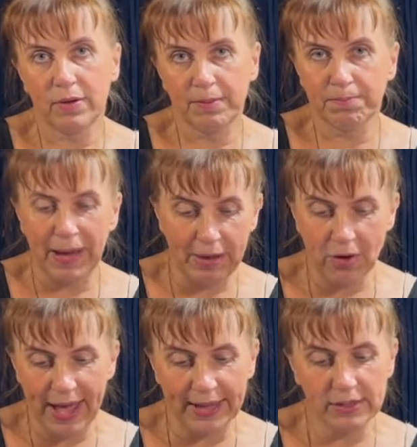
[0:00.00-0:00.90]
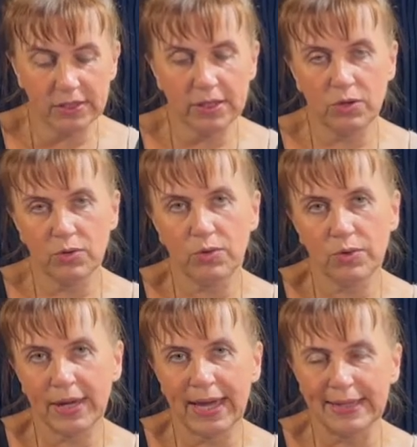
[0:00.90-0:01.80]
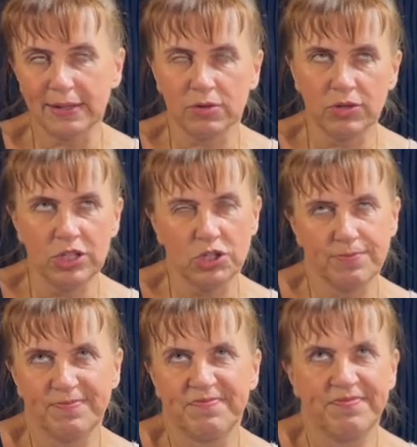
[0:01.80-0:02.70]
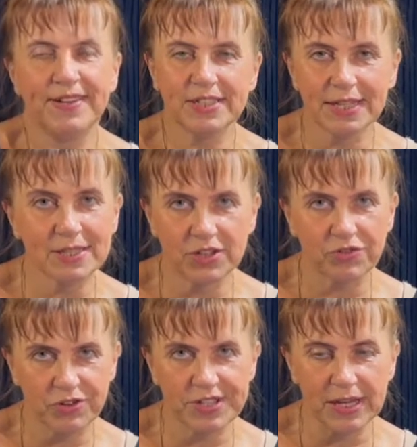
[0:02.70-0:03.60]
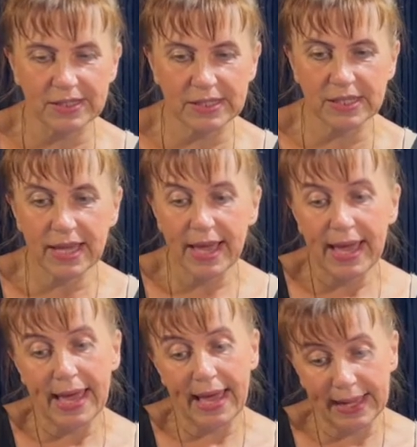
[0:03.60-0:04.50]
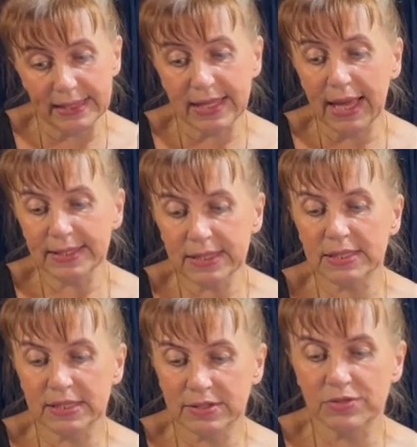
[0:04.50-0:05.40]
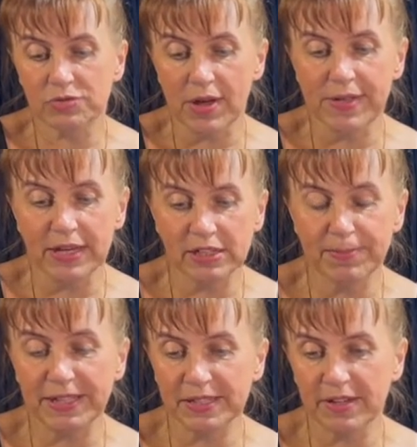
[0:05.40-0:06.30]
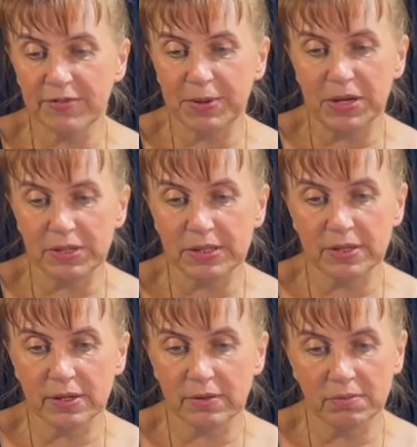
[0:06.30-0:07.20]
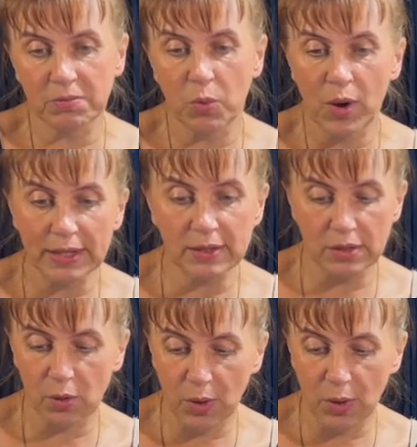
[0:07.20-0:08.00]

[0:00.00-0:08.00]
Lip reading: by your hand, you can reach fantastic results. And yes, it's rather expensive, because one